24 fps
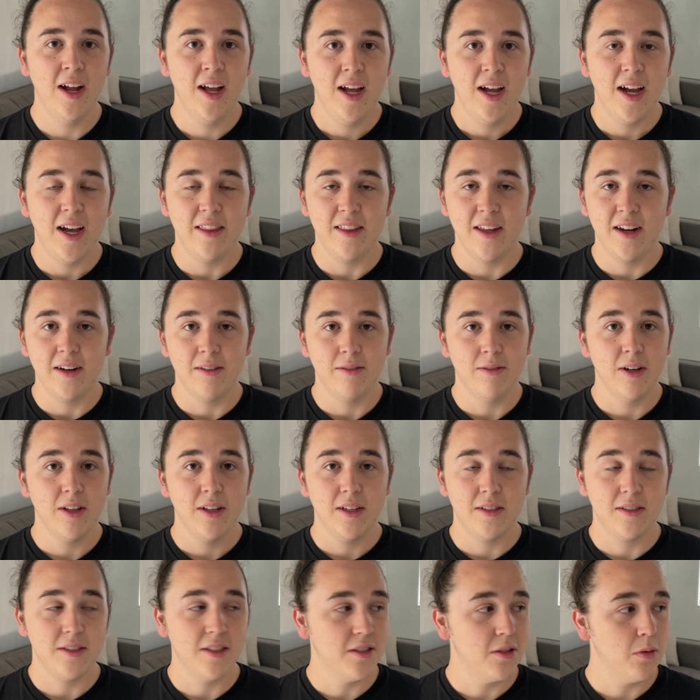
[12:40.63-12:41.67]
and that it
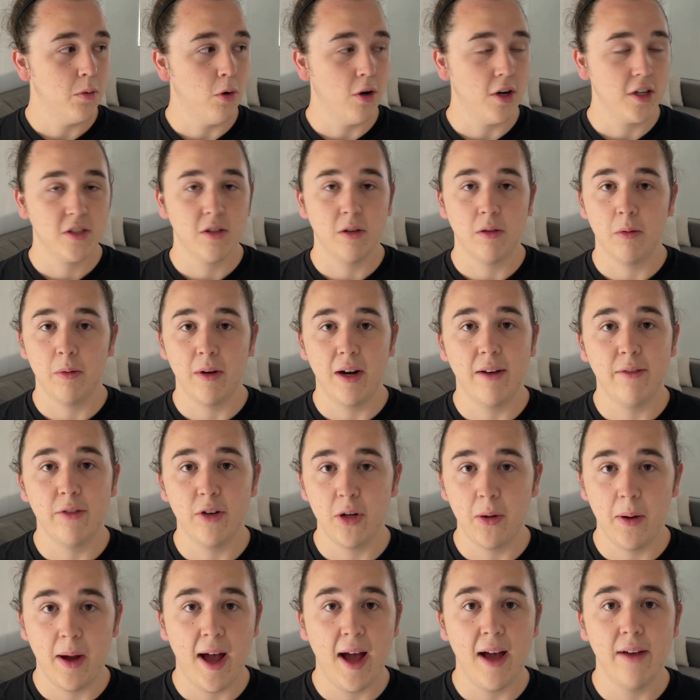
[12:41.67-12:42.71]
really just works with whatever
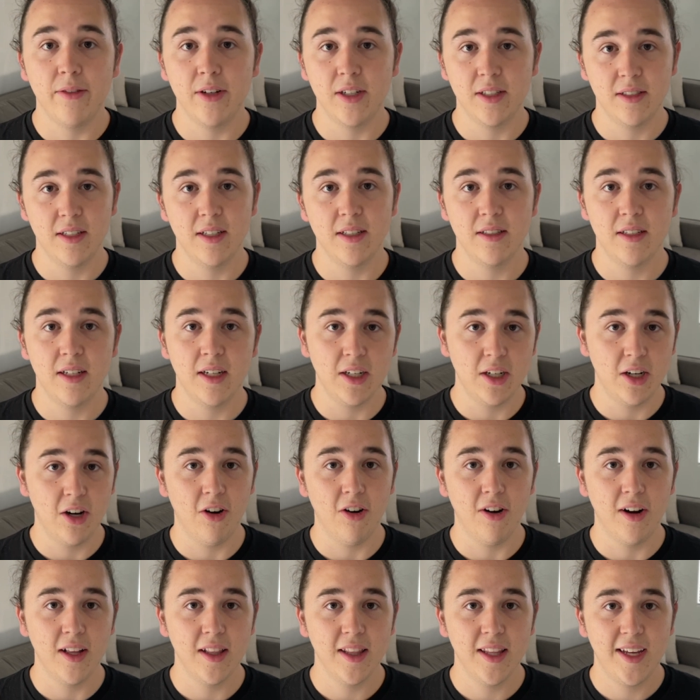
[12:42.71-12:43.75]
you have existing
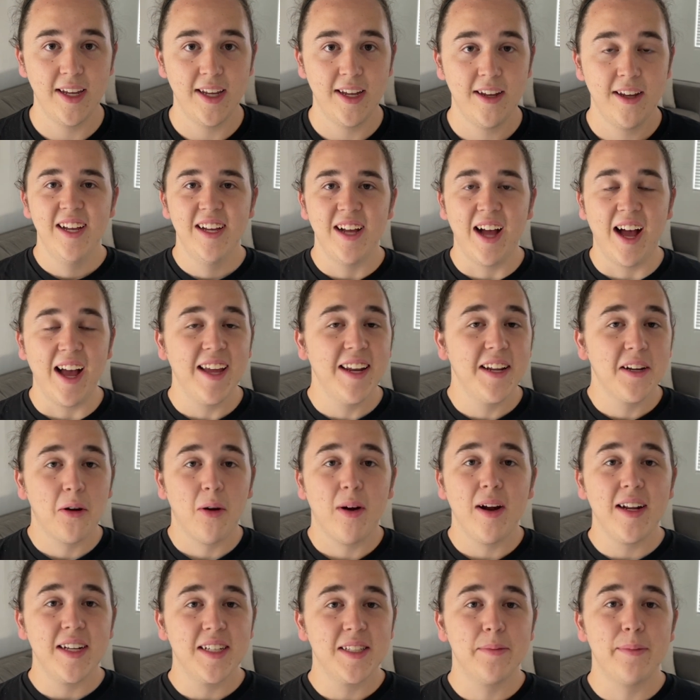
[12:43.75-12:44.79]
currently. I had a
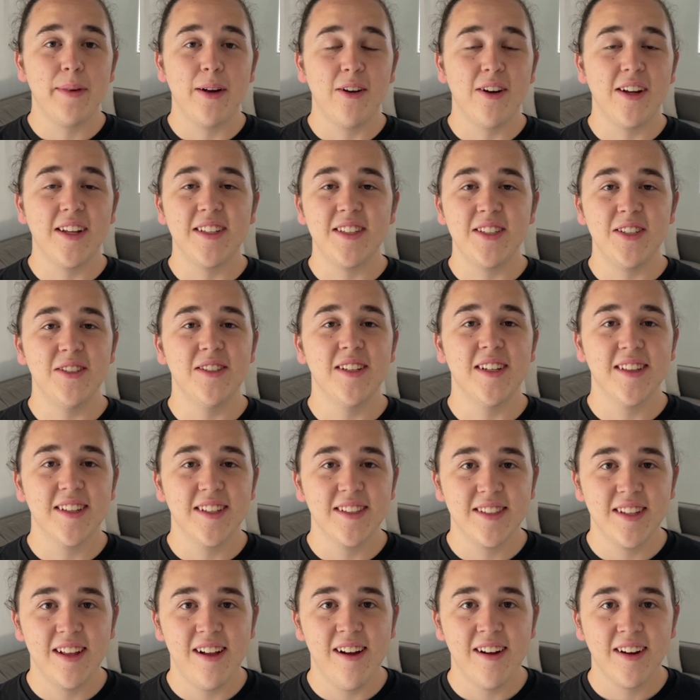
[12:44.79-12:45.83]
great experience using
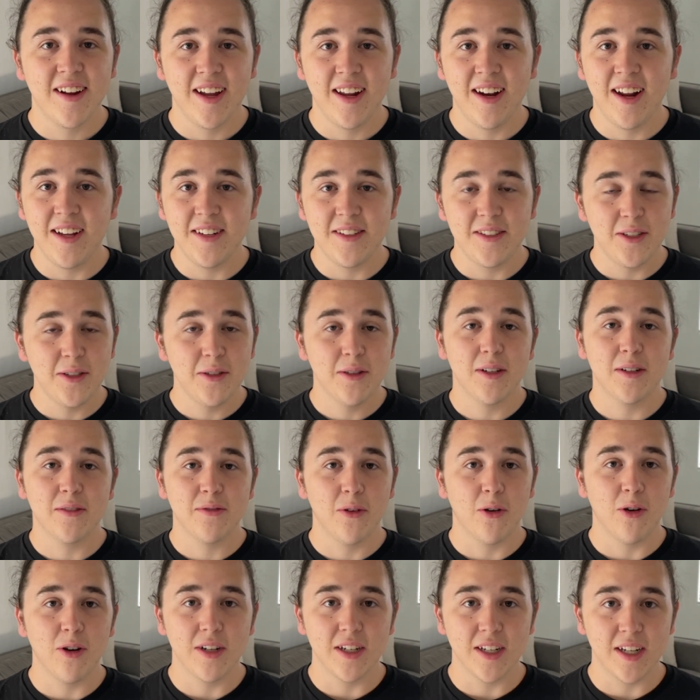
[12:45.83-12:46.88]
this lock and I do look
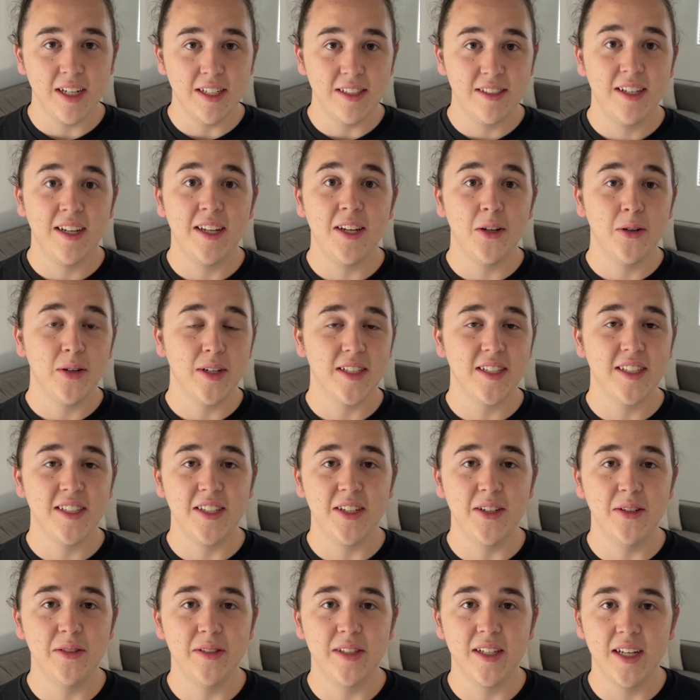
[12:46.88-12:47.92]
forward to continuing to
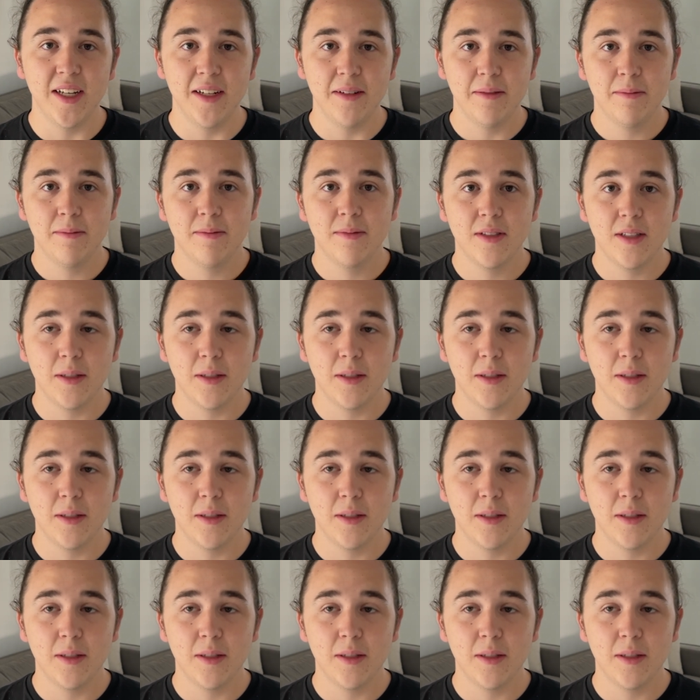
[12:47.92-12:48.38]
use it.